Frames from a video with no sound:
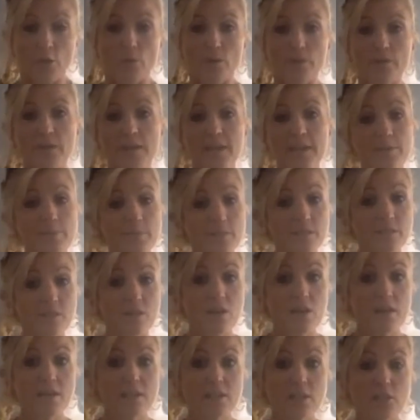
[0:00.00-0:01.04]
With
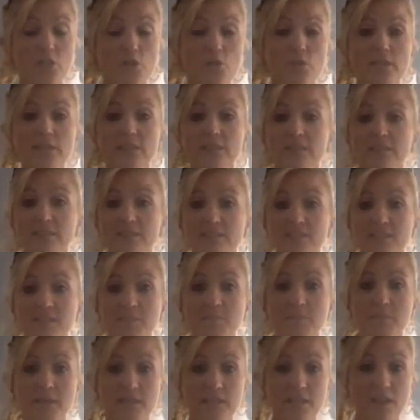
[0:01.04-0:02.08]
Amazon, you can list
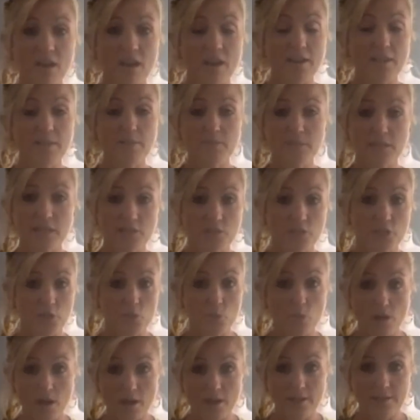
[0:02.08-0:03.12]
as many items as you
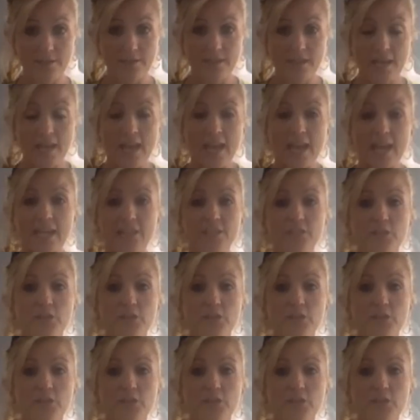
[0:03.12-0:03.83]
want, and